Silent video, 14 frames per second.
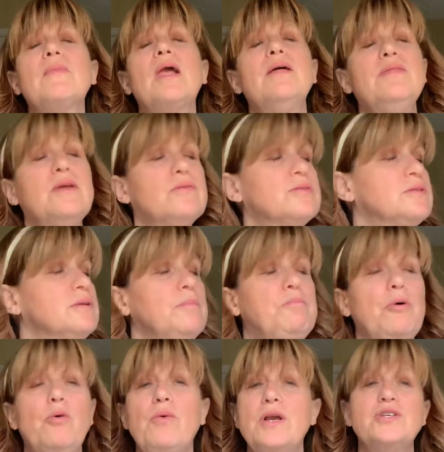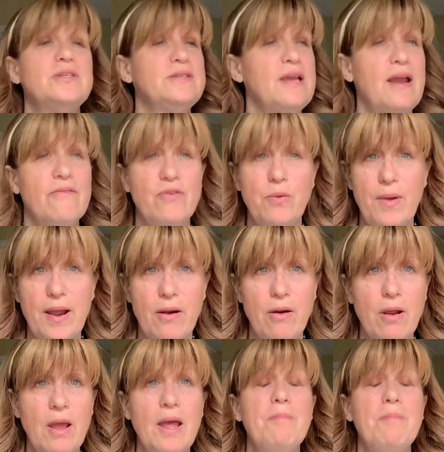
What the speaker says: There's bulrushes everywhere,